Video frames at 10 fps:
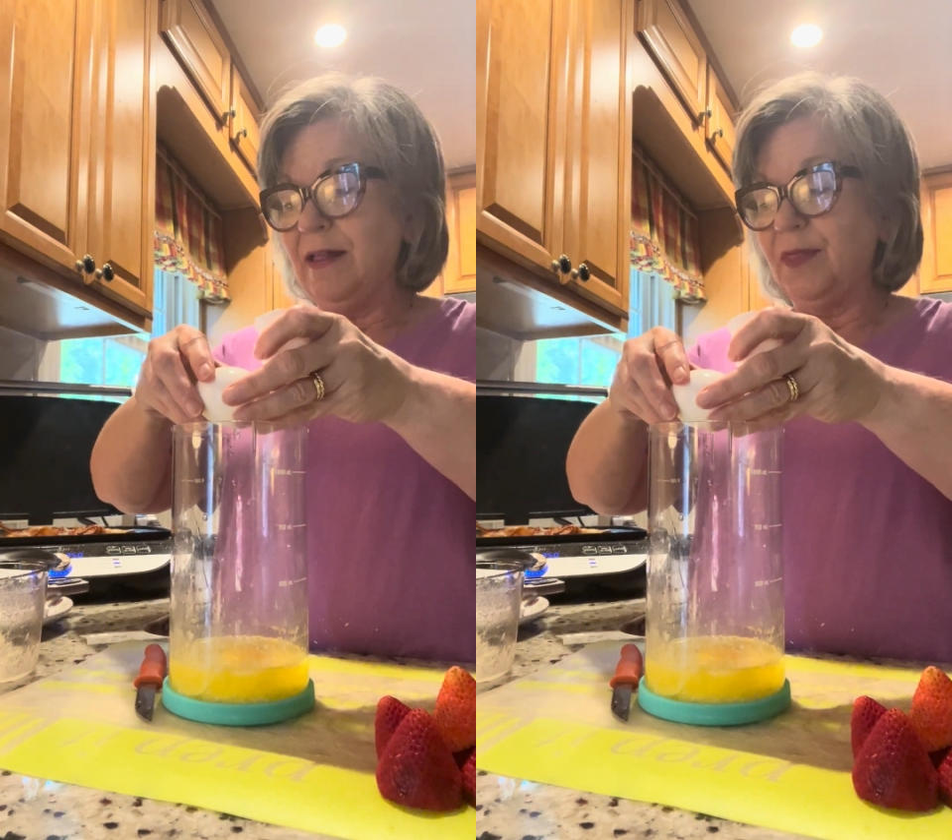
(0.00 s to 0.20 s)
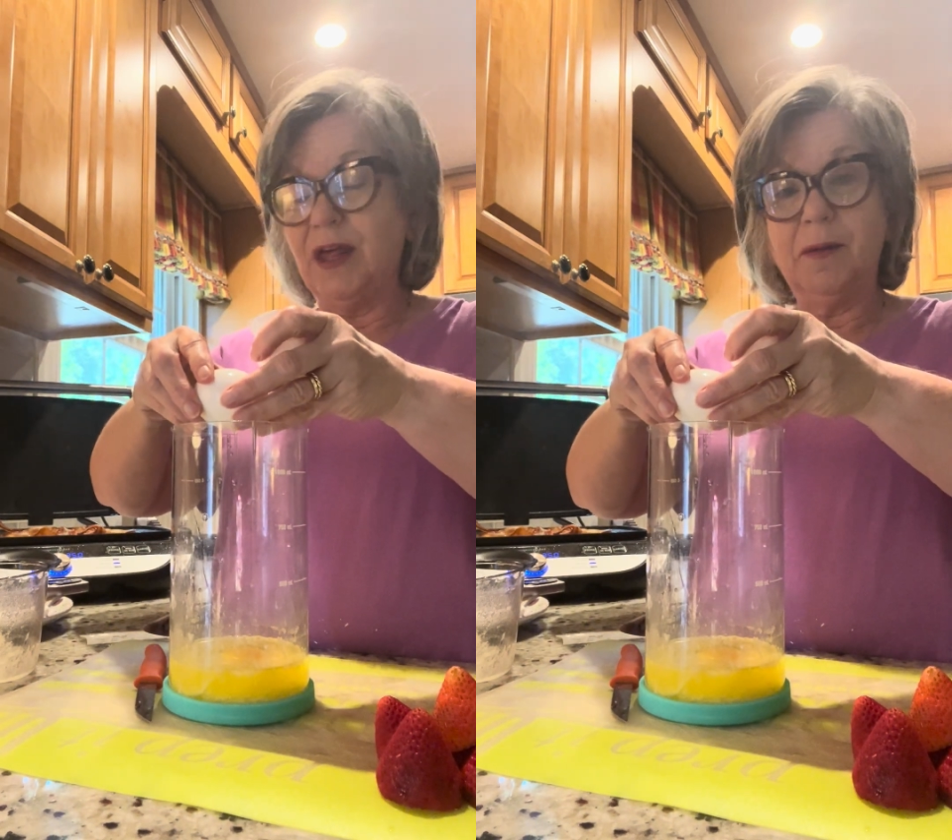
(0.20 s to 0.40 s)

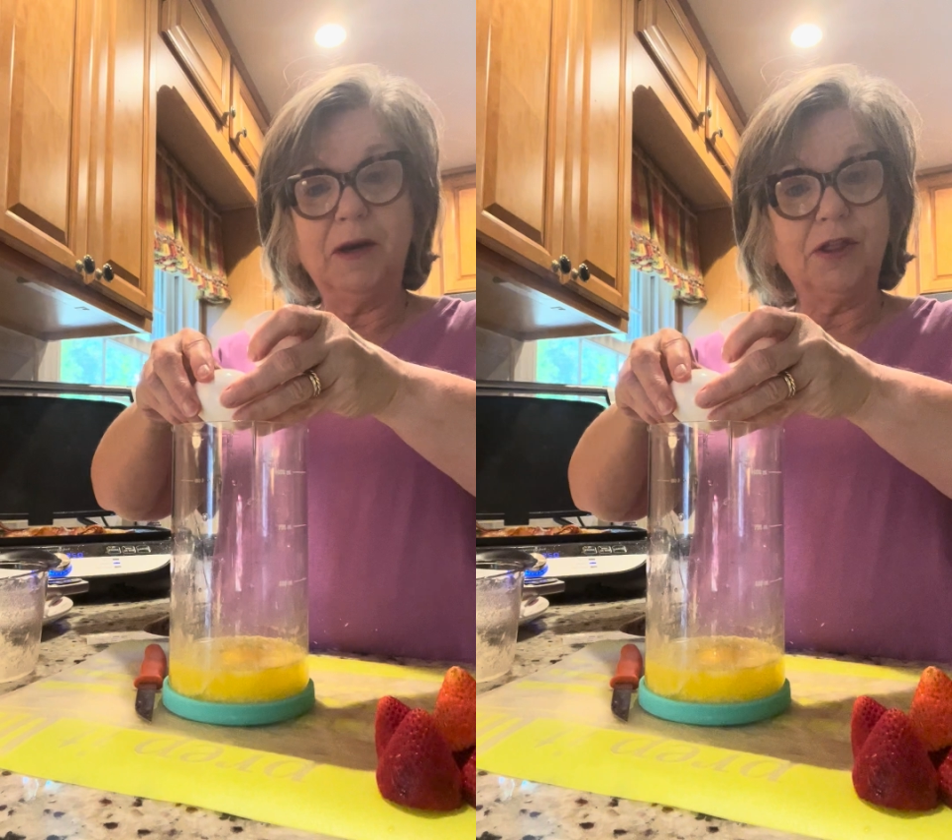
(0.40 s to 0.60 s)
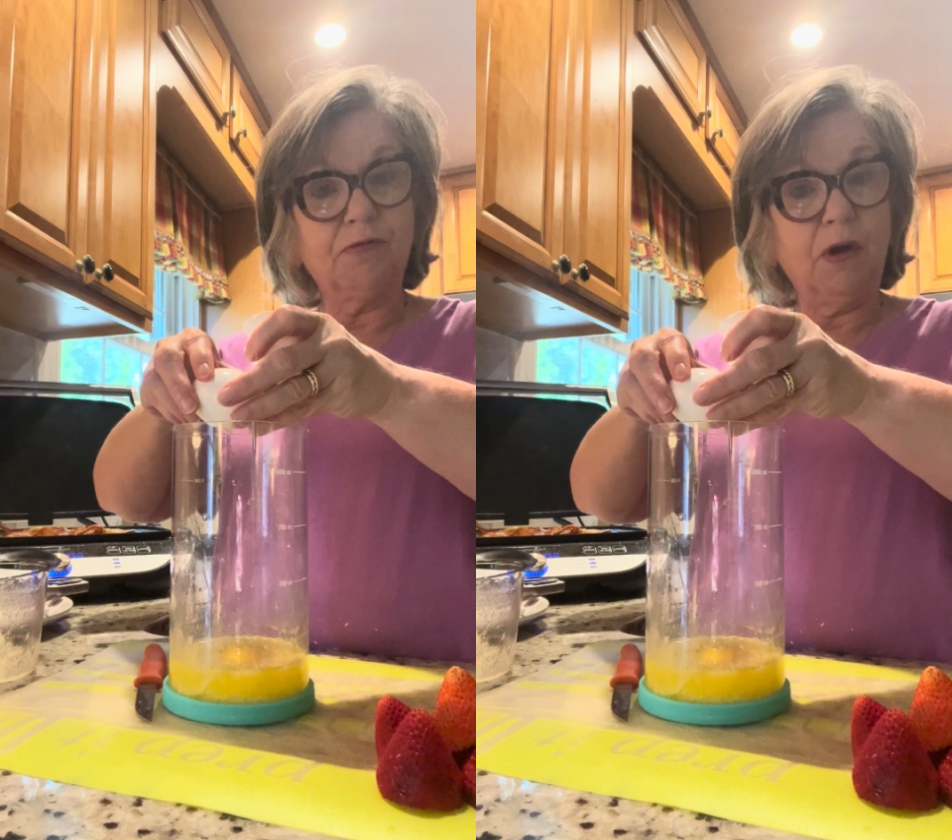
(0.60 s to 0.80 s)
then I'm
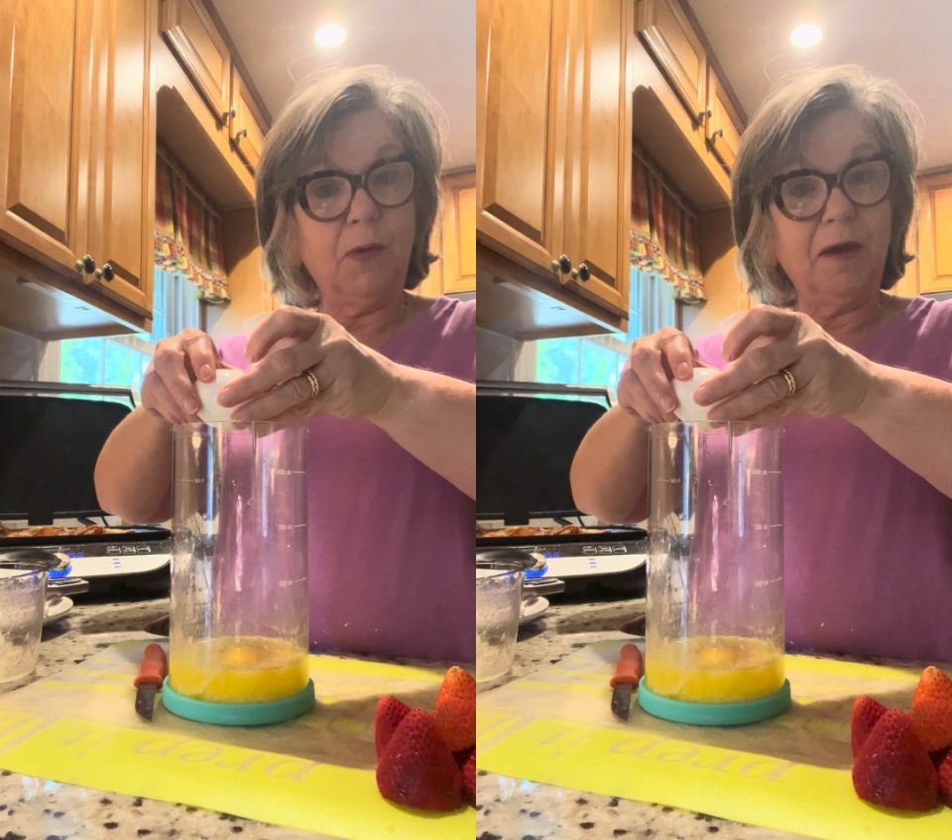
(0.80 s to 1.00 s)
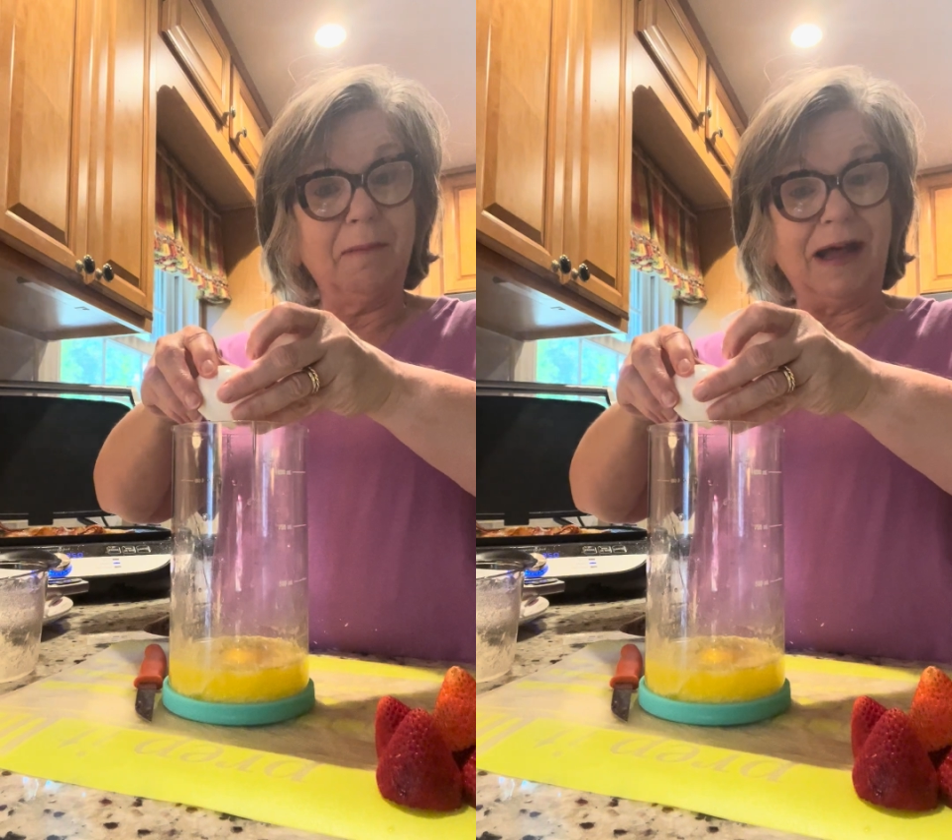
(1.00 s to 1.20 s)
going to throw
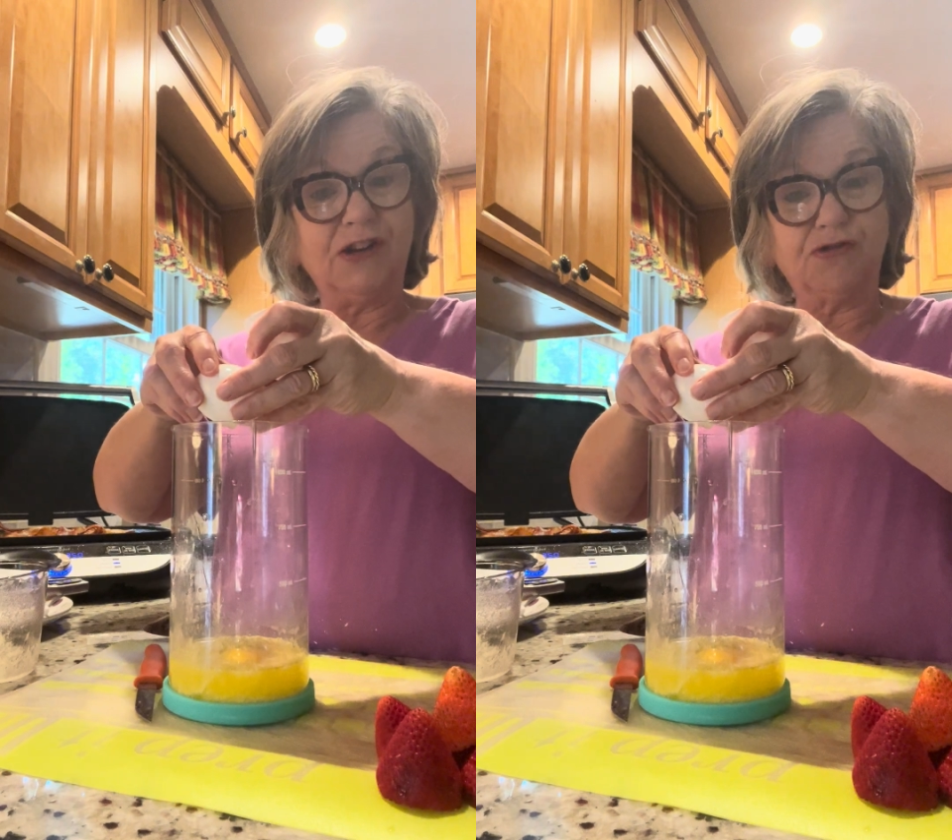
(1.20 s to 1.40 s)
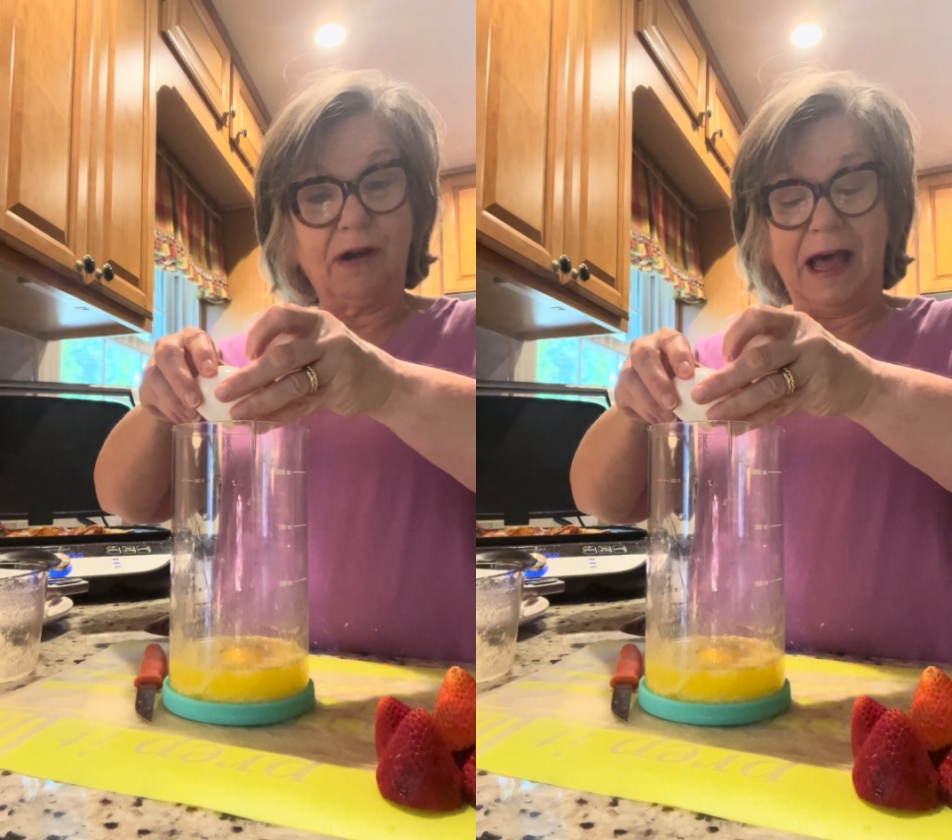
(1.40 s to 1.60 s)
in my
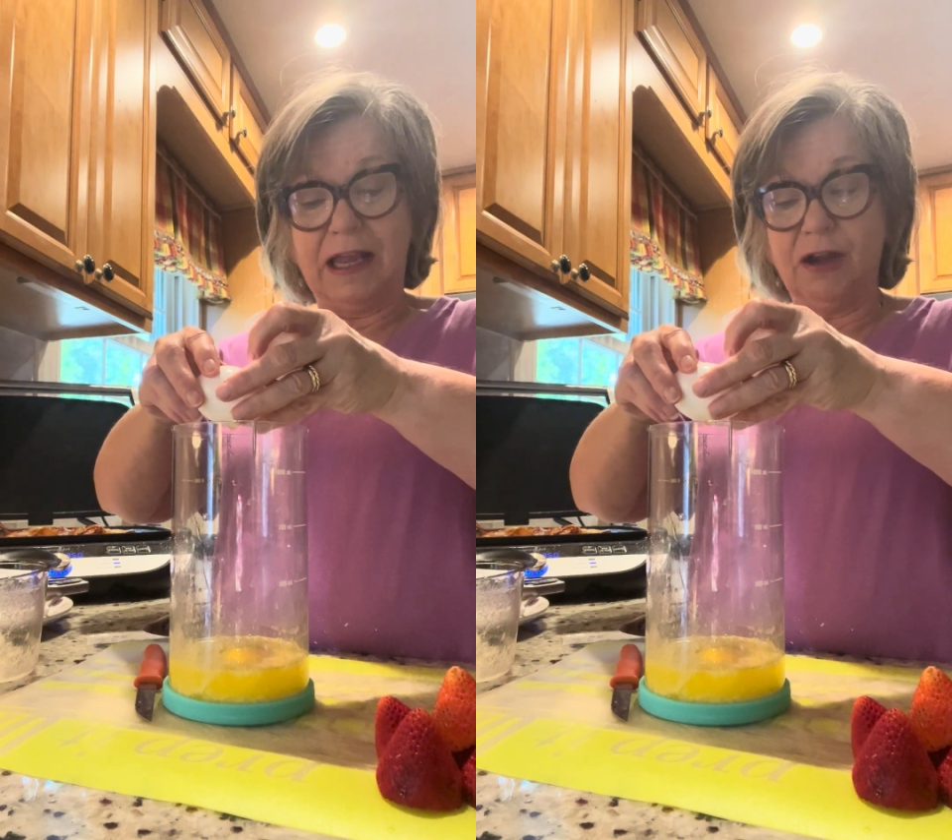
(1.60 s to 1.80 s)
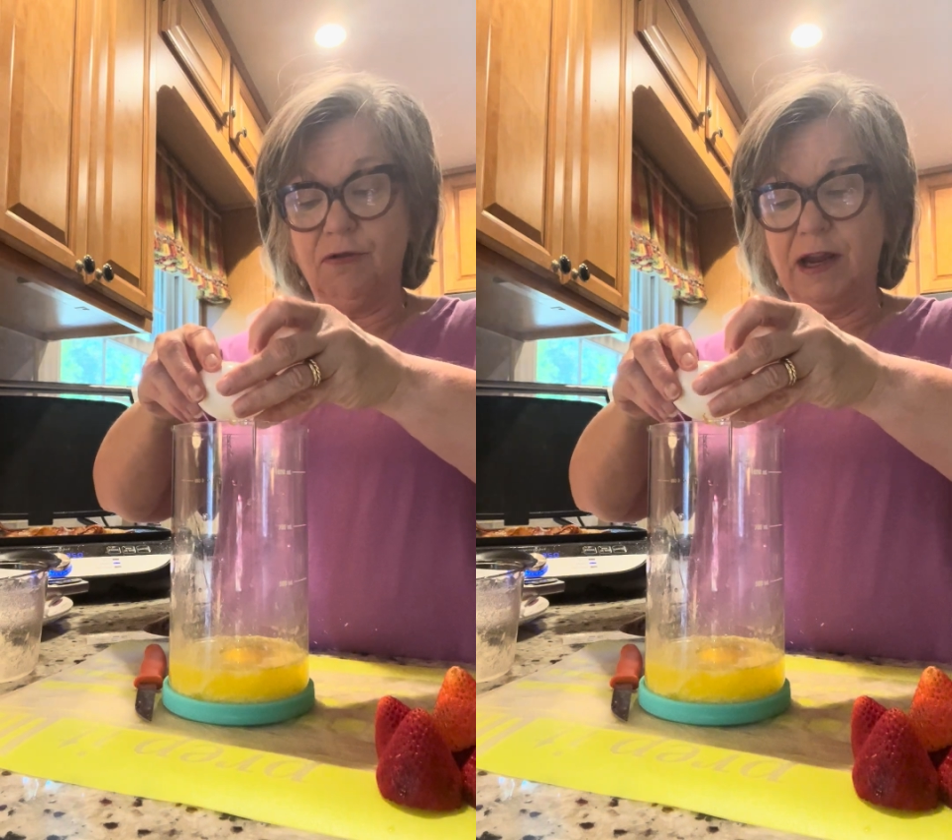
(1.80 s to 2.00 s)
dry
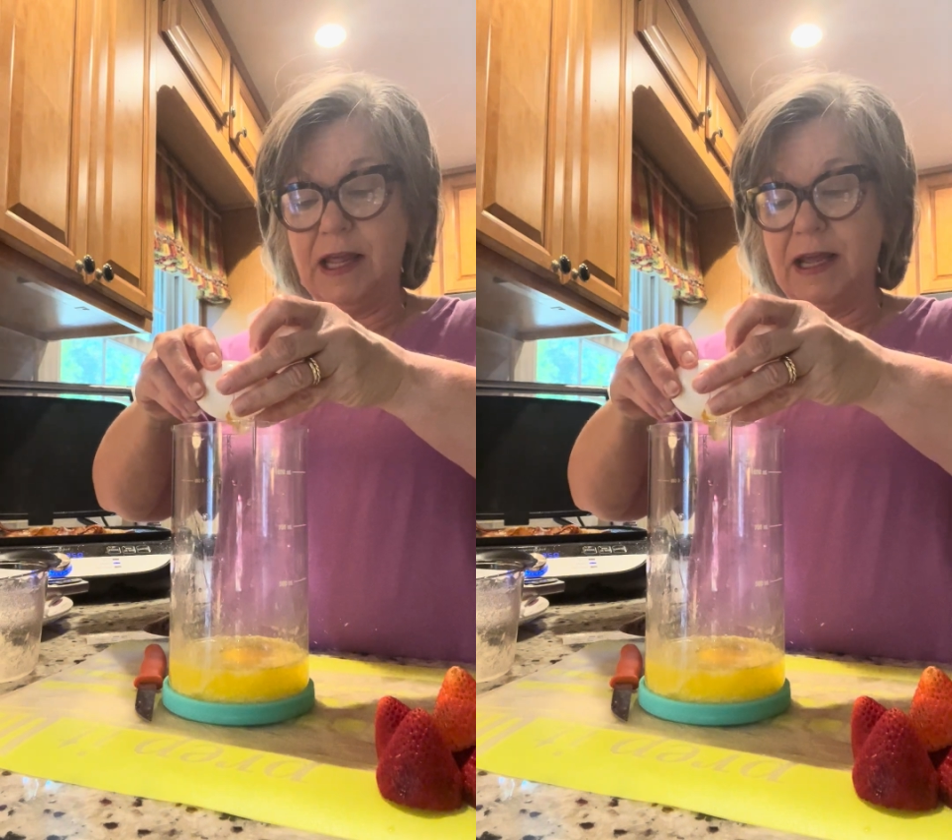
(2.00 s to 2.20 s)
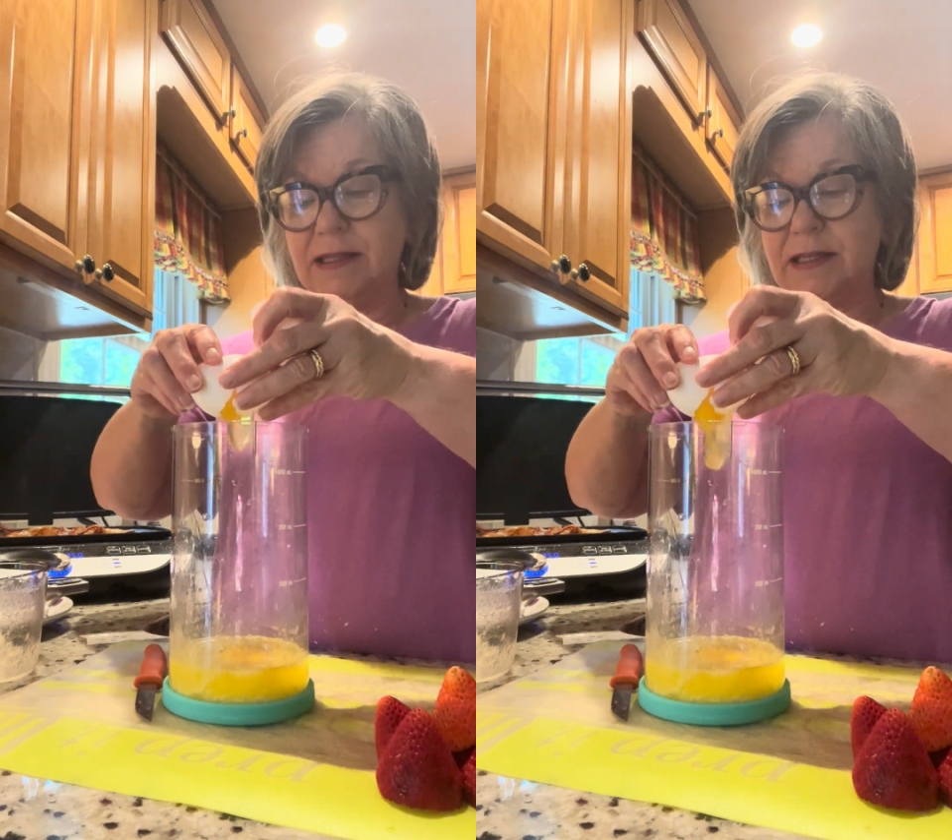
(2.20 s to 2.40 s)

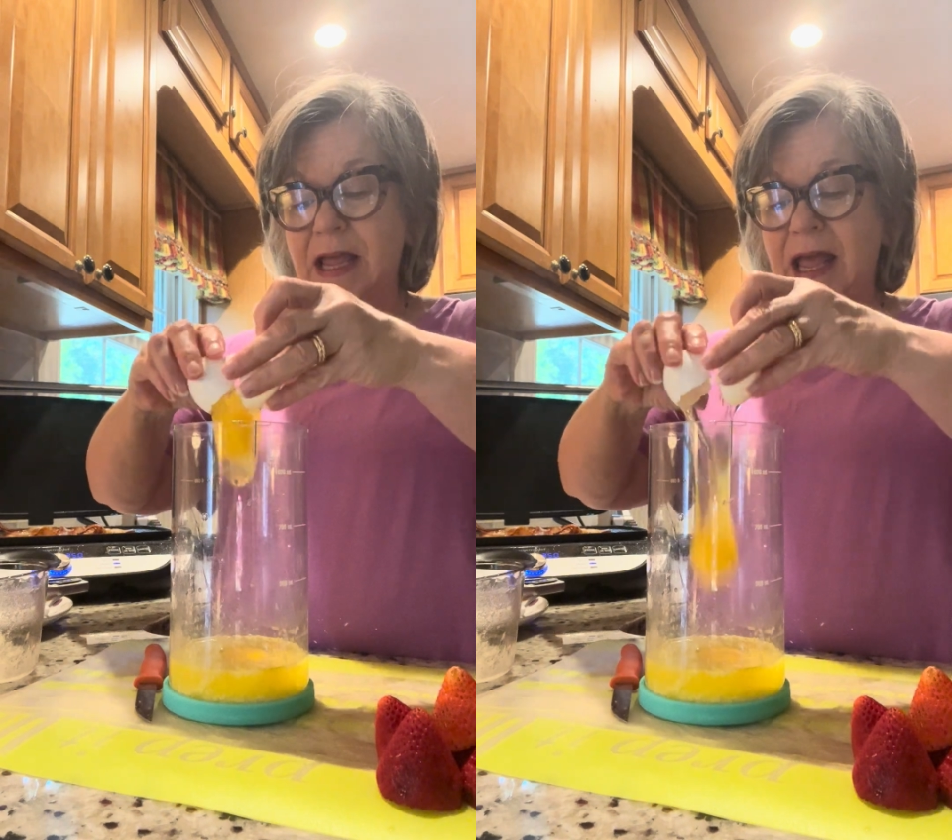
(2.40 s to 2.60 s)
ingredients.